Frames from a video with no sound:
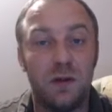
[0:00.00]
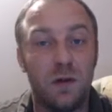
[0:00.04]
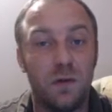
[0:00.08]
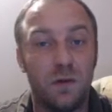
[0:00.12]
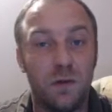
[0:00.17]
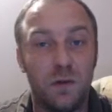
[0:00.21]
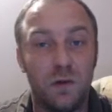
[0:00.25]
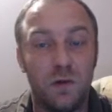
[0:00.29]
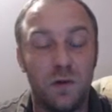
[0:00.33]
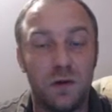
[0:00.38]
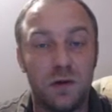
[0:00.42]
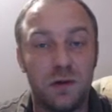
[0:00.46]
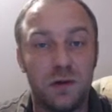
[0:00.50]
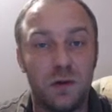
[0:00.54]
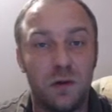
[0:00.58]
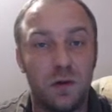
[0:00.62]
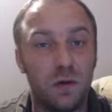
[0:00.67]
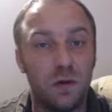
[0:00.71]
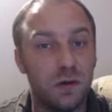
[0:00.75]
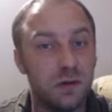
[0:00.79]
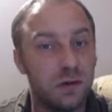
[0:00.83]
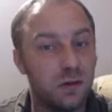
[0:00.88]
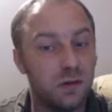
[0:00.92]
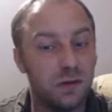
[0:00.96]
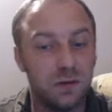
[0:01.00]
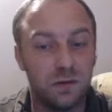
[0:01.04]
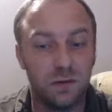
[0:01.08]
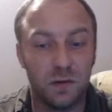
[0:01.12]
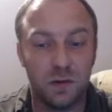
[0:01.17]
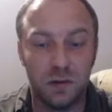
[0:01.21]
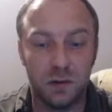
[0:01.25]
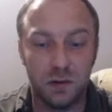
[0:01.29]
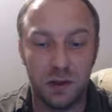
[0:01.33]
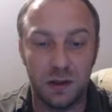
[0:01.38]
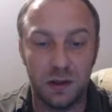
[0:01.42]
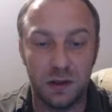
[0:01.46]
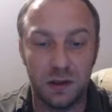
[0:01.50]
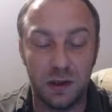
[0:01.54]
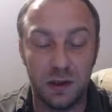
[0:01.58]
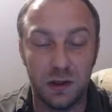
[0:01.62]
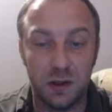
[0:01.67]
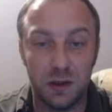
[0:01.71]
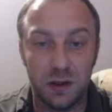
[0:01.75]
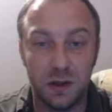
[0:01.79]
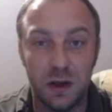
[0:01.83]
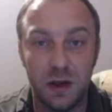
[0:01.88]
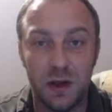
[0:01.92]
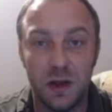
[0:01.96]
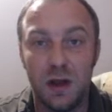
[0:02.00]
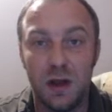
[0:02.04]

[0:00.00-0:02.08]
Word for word: of course, also a strong tactician,